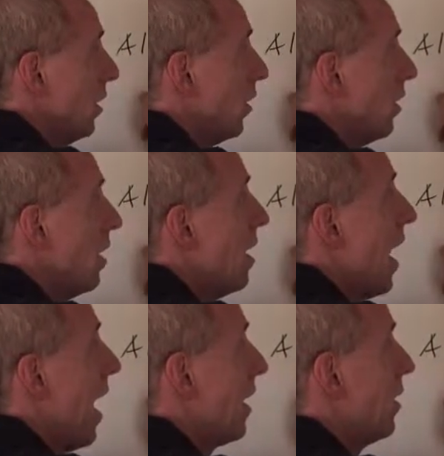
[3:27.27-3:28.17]
here,
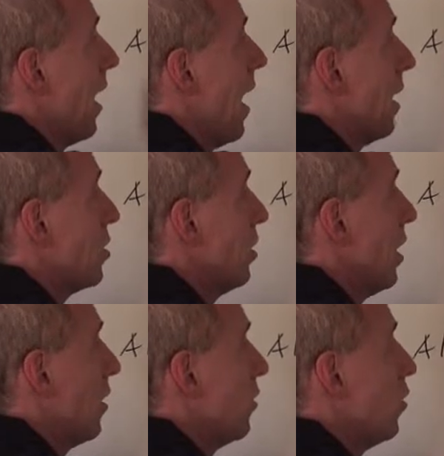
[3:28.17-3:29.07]
I could
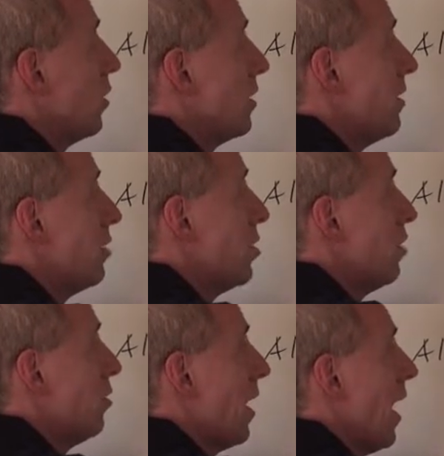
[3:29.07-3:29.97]
actually undergo an
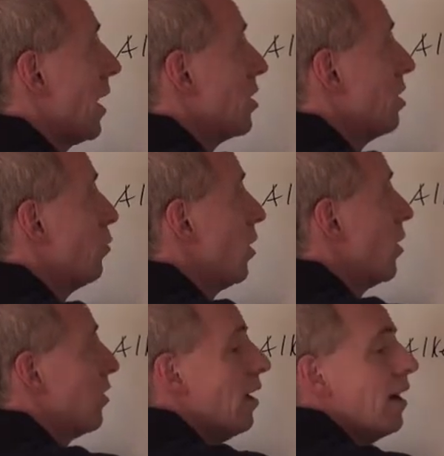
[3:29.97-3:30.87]
addition reaction
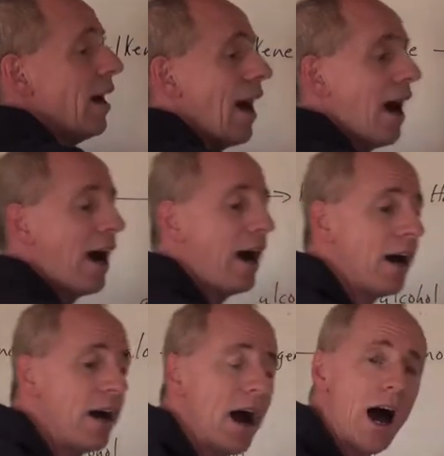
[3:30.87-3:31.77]
with
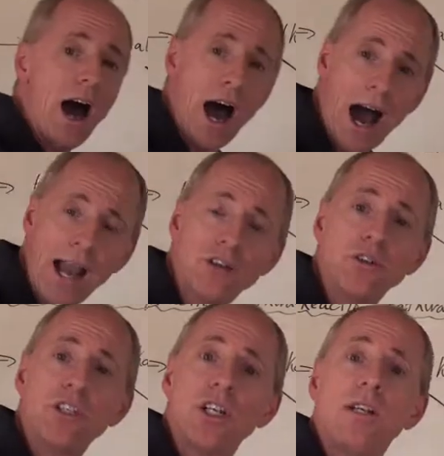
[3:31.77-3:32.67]
uh, a
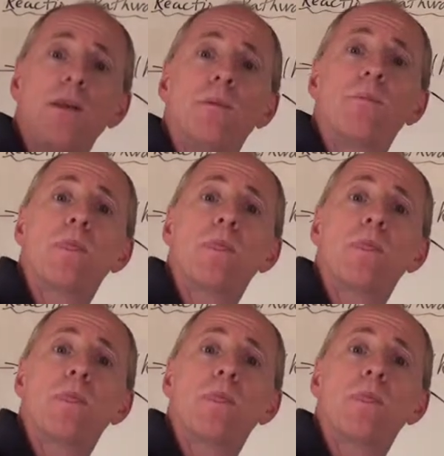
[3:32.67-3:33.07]
hydrogen